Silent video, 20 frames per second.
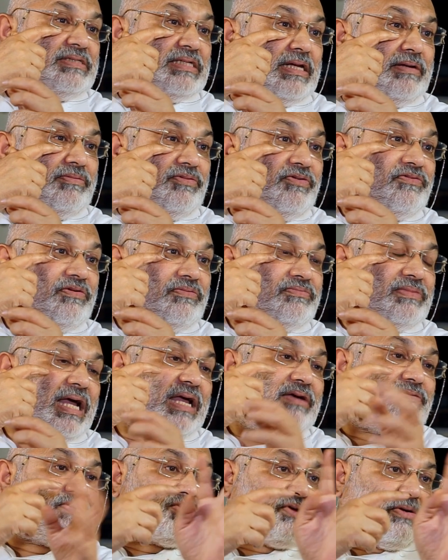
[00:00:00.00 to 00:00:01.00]
which I removed from the
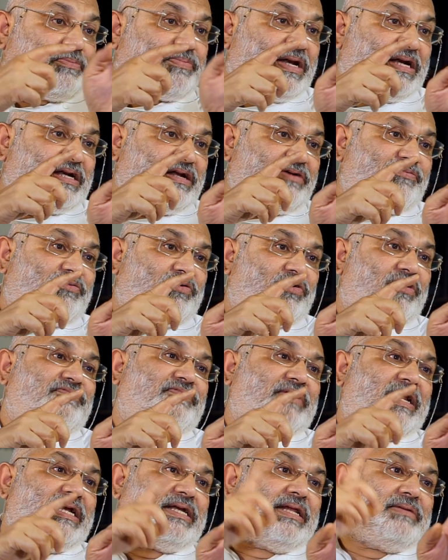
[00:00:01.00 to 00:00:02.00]
eye was operated 4 or
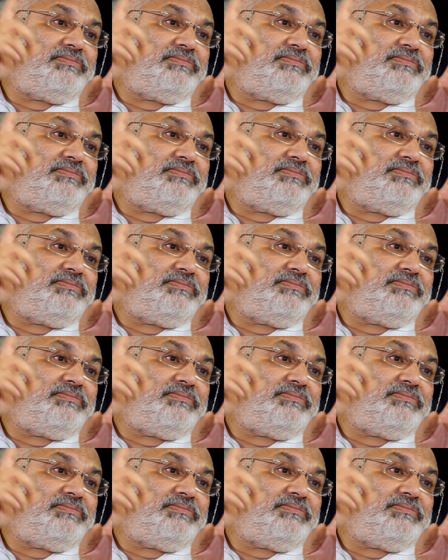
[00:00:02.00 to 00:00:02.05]
5